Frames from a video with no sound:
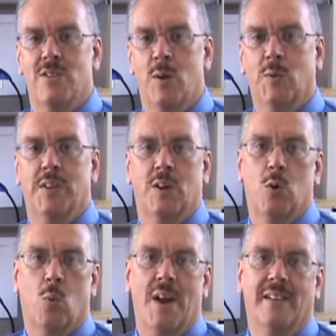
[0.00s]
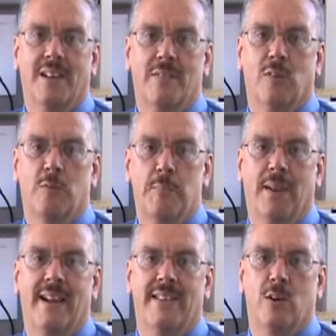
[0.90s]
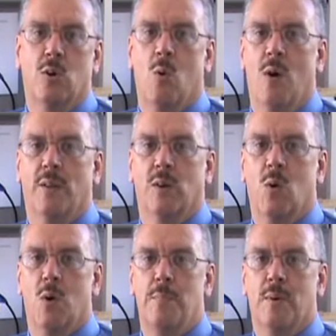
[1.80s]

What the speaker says: not only the great level of play that will go on the court,